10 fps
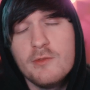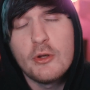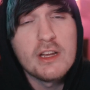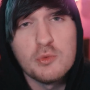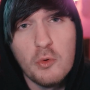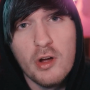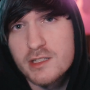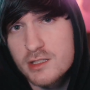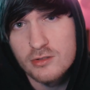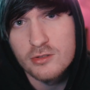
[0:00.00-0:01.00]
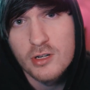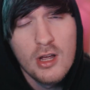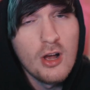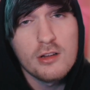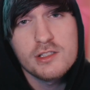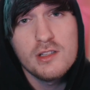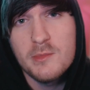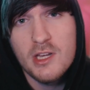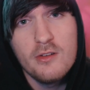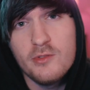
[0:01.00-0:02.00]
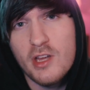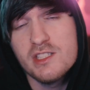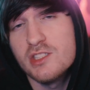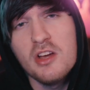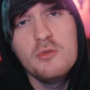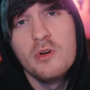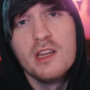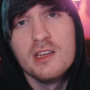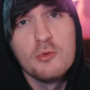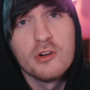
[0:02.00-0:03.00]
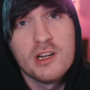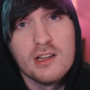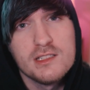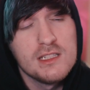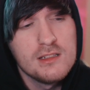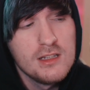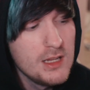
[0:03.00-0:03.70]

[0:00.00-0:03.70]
if you guys want to. Also, let me know if you guys don't want any more content,